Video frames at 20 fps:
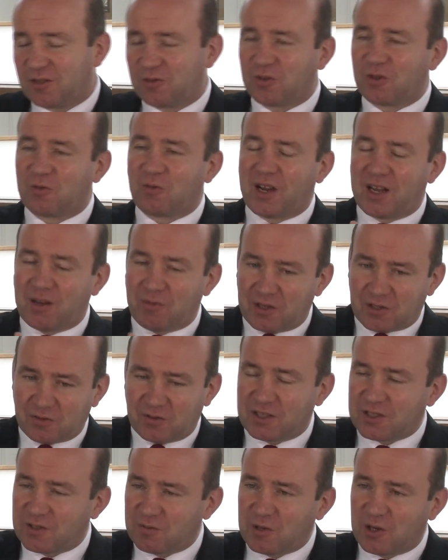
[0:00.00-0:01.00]
Or the way in which
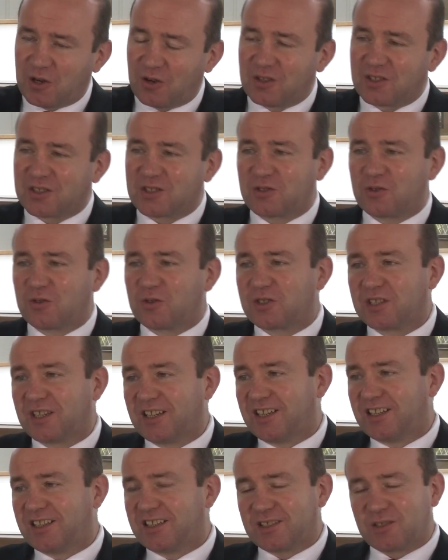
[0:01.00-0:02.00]
things have been understood
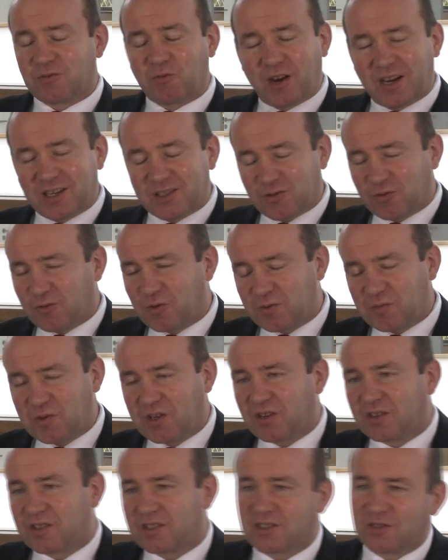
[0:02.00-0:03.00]
is the way it's always
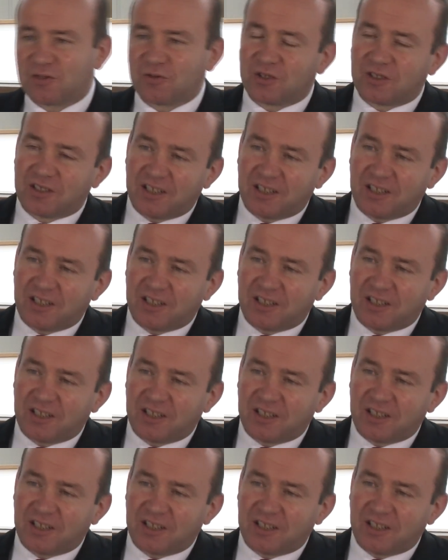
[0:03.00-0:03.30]
been understood.